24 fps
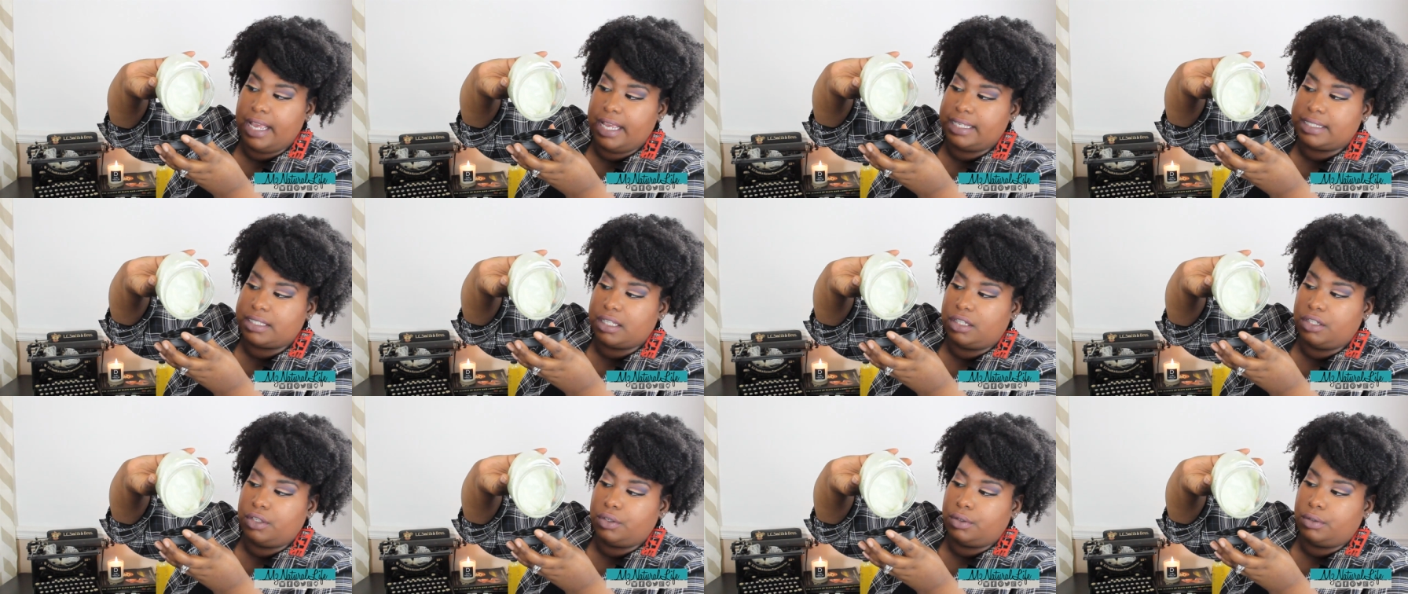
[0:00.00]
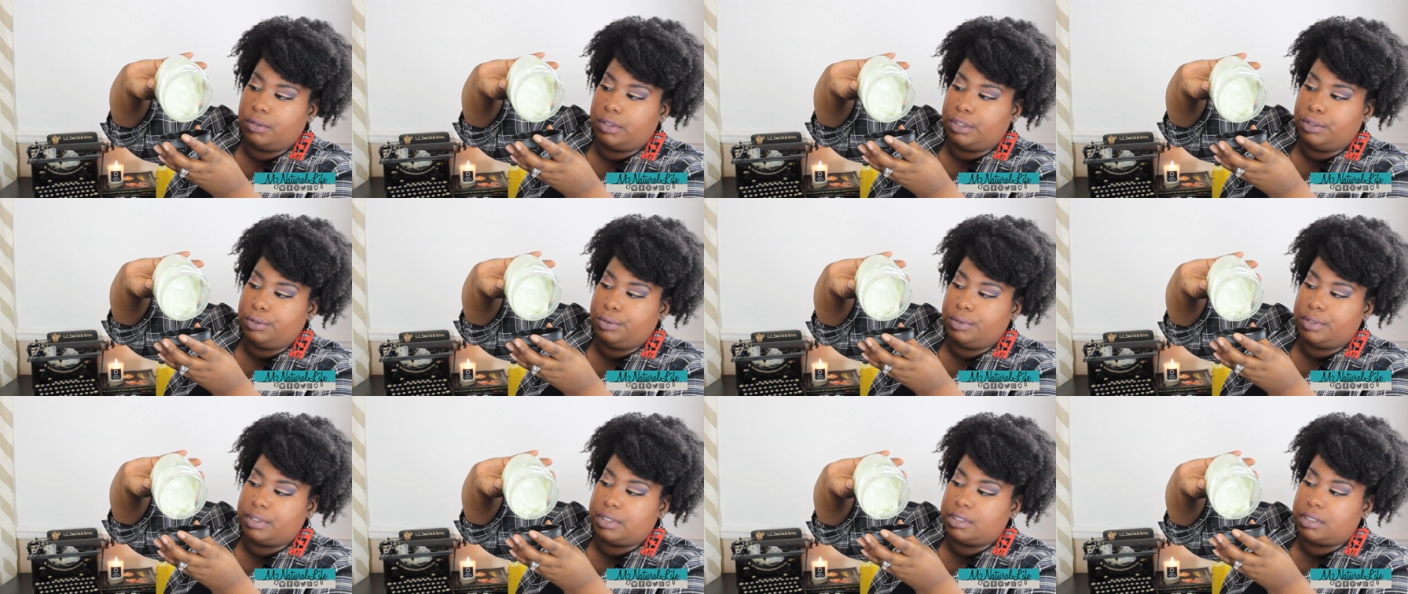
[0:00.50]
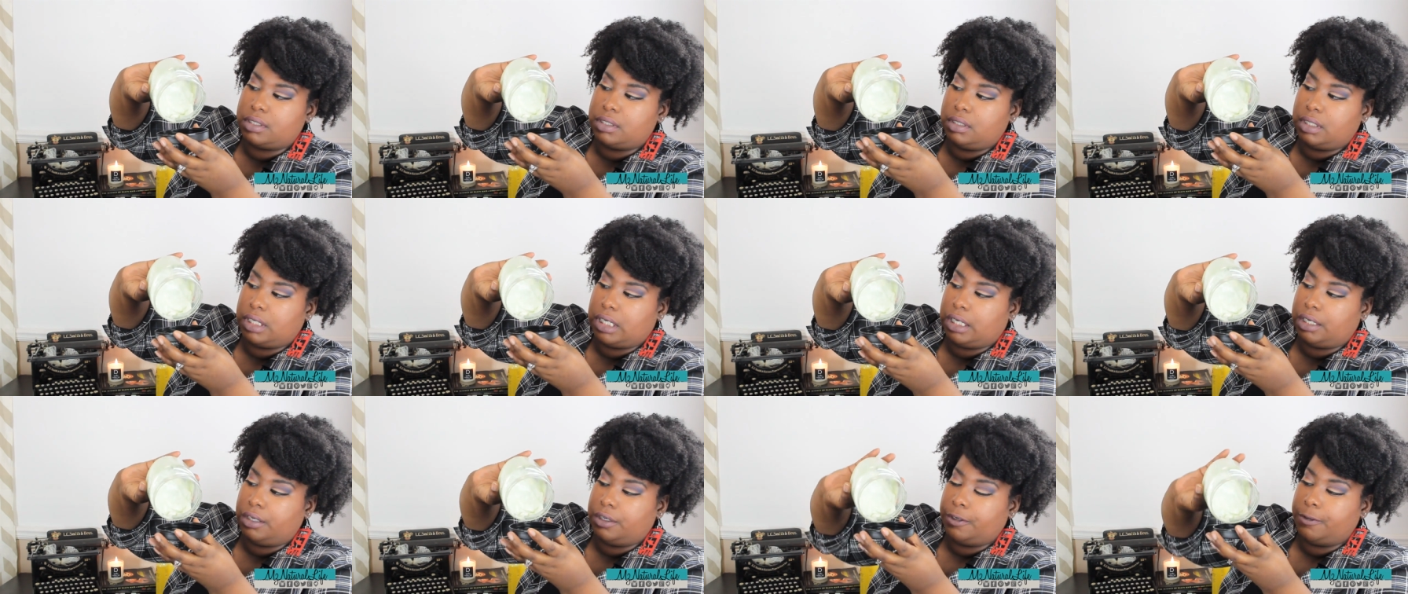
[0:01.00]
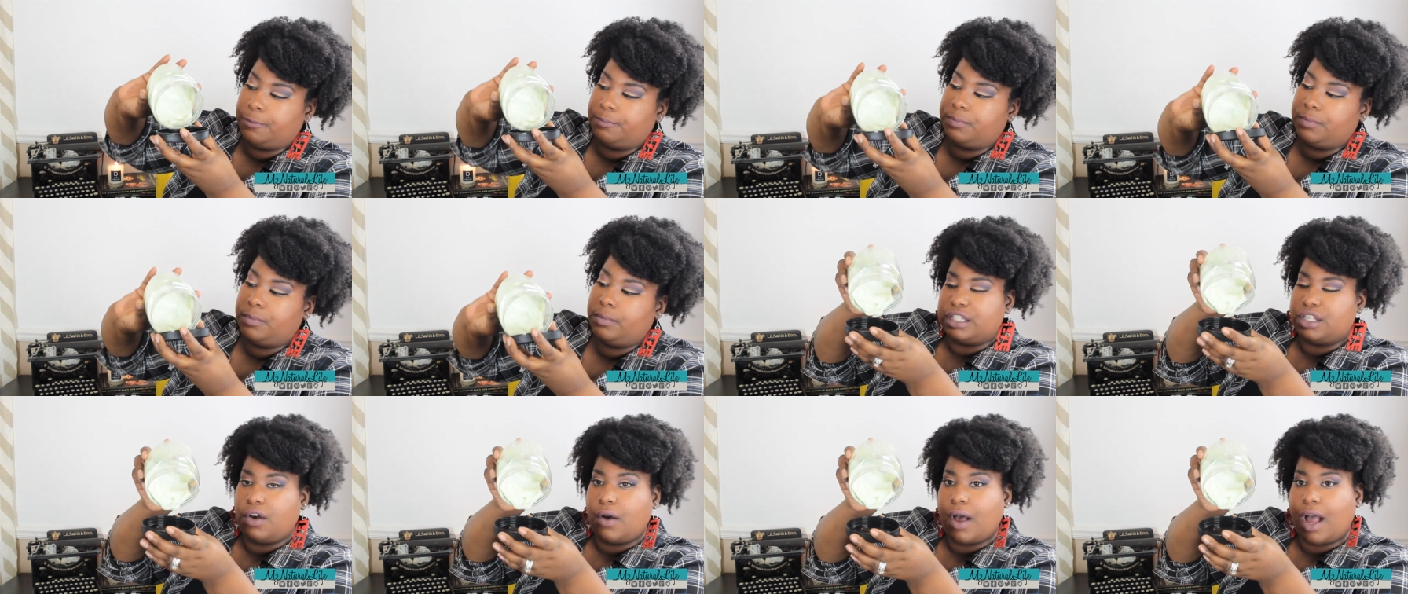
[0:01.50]
it's a little loose here
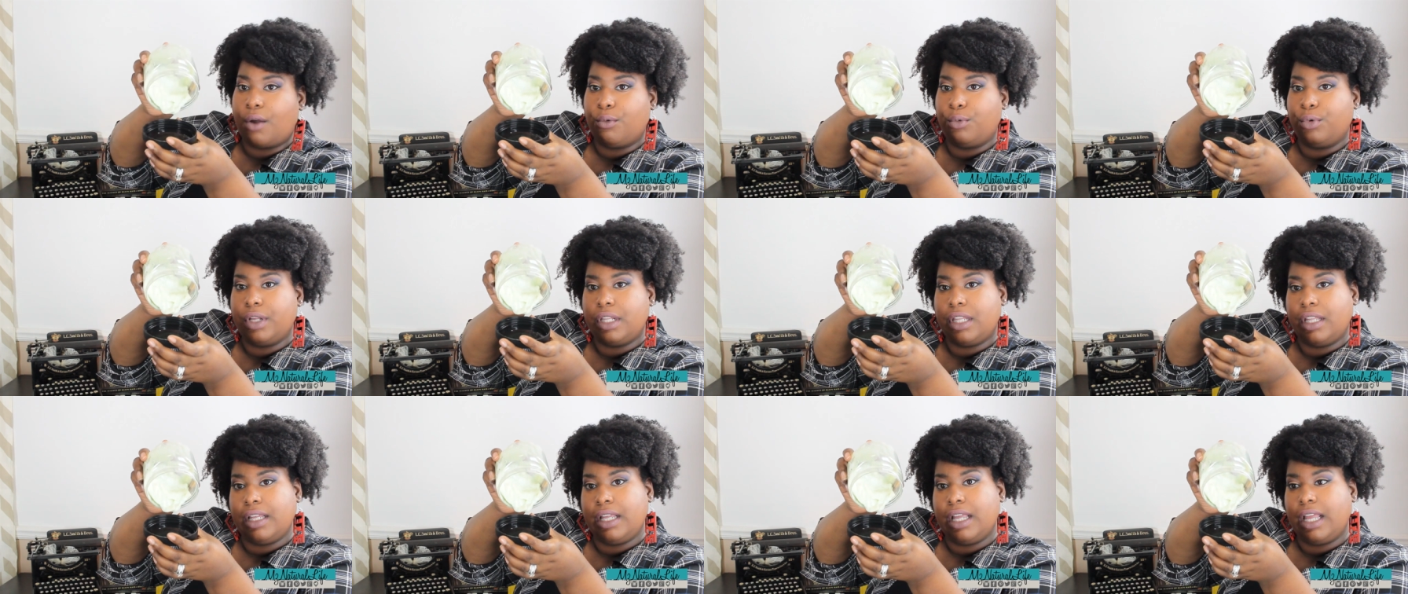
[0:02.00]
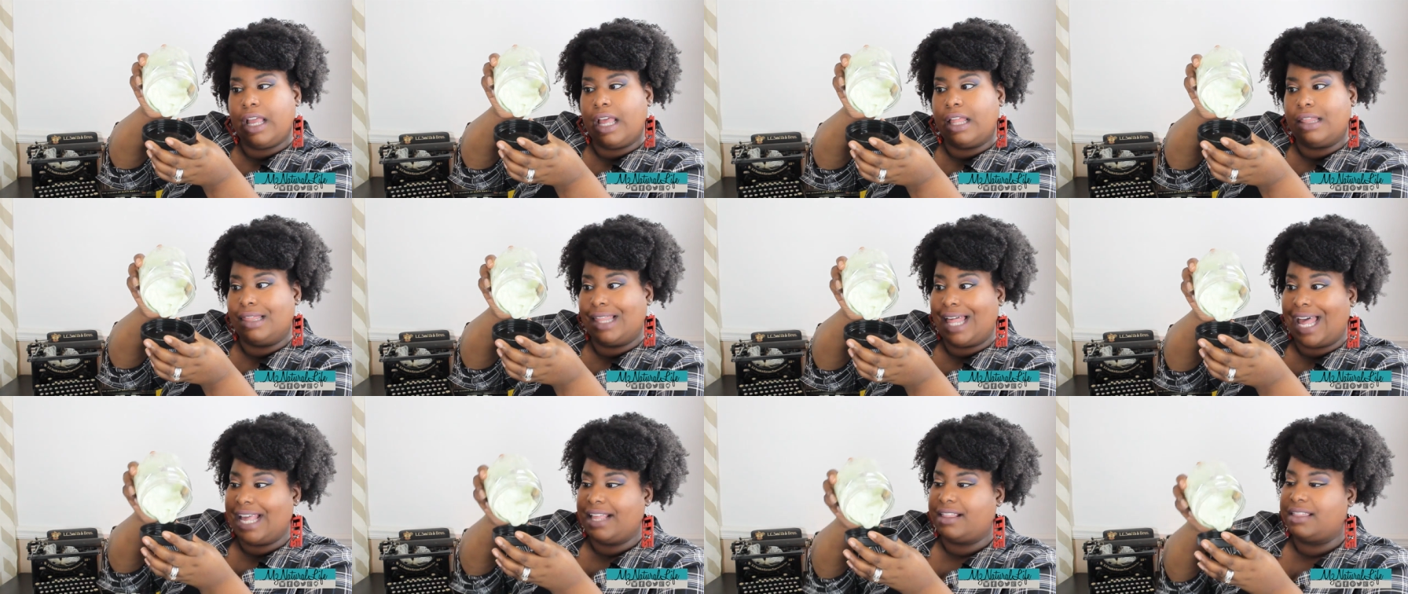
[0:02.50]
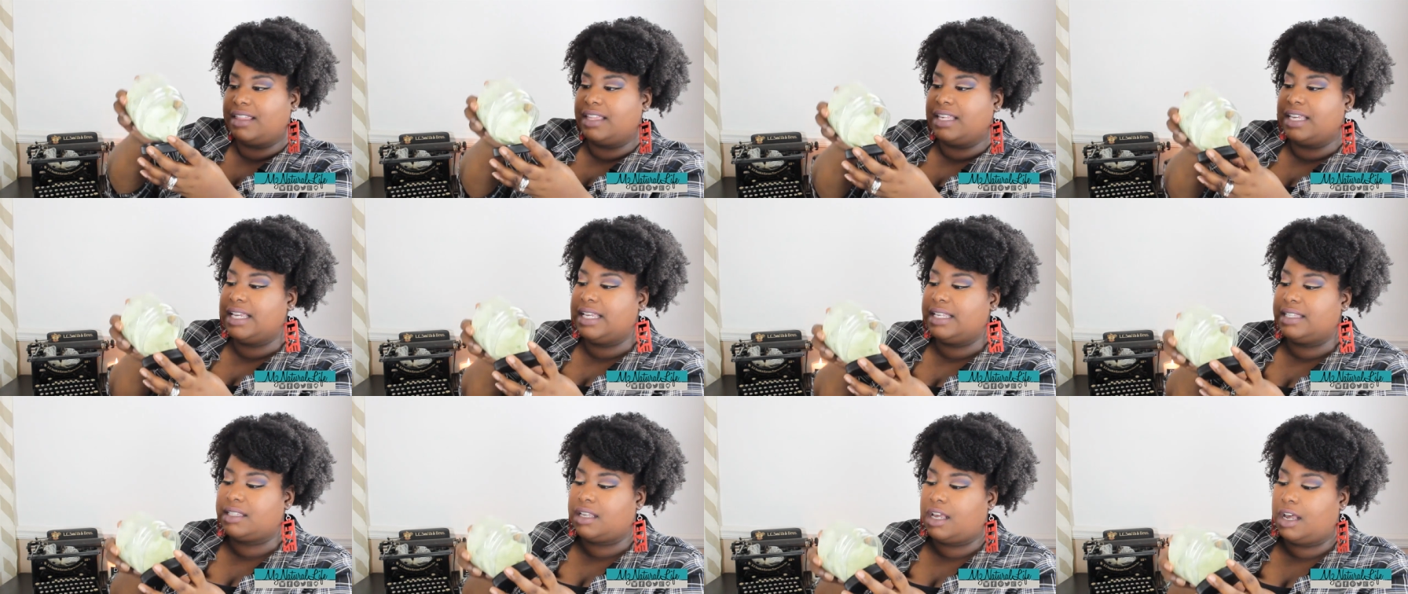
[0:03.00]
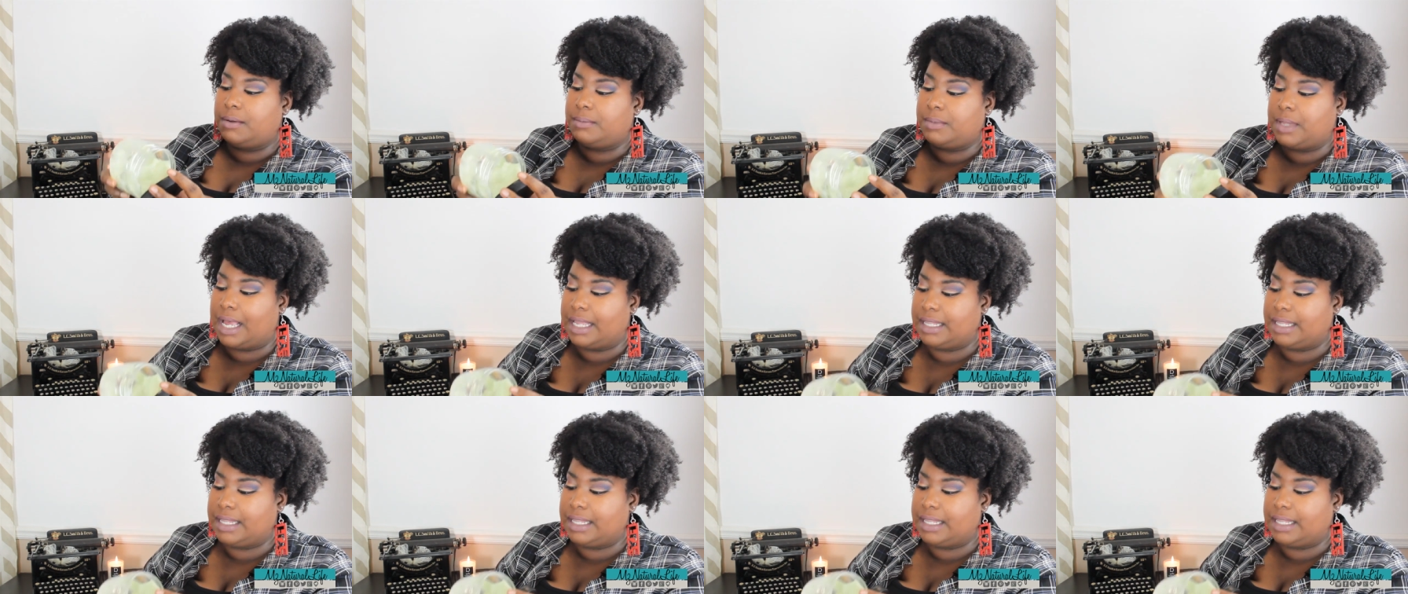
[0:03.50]
so I really like this um,